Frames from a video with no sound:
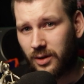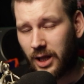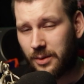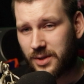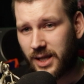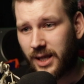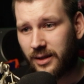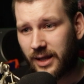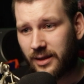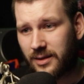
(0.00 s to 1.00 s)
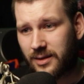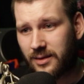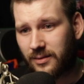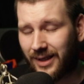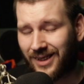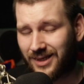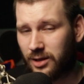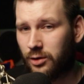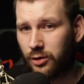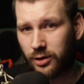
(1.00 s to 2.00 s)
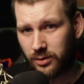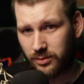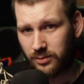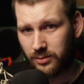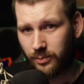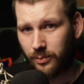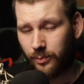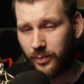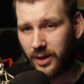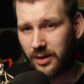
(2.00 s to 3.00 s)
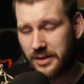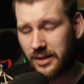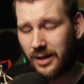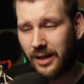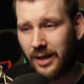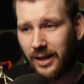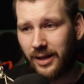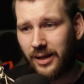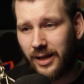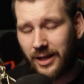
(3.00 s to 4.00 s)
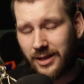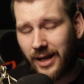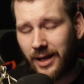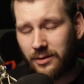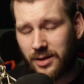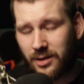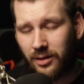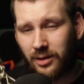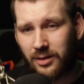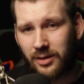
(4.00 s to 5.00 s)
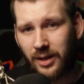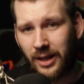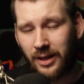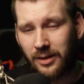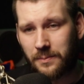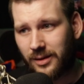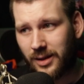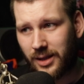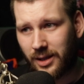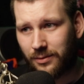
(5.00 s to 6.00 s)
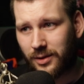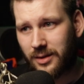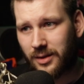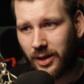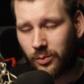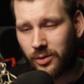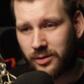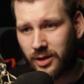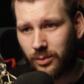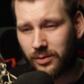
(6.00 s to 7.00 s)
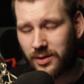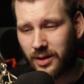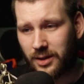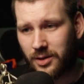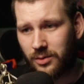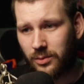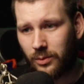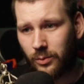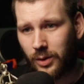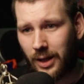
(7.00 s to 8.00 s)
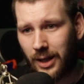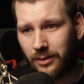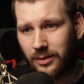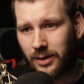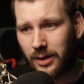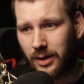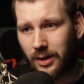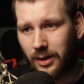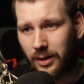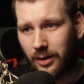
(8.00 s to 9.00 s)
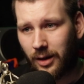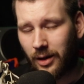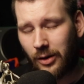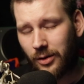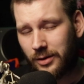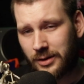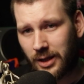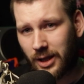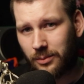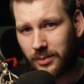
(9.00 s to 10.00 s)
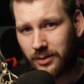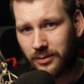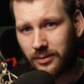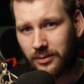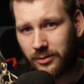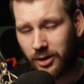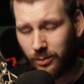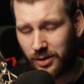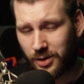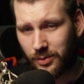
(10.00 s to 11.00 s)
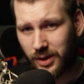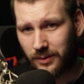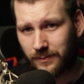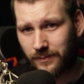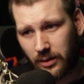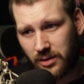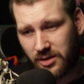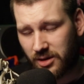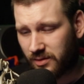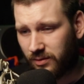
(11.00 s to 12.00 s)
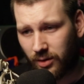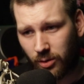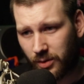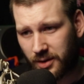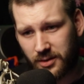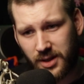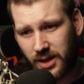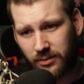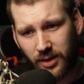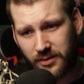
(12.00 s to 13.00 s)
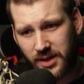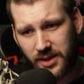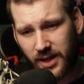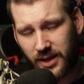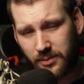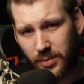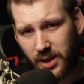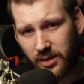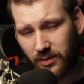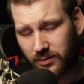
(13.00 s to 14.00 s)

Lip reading: I'm saying that it's not good, because it can result in different network troubles that you will have a hard time troubleshooting. Just follow the T568B.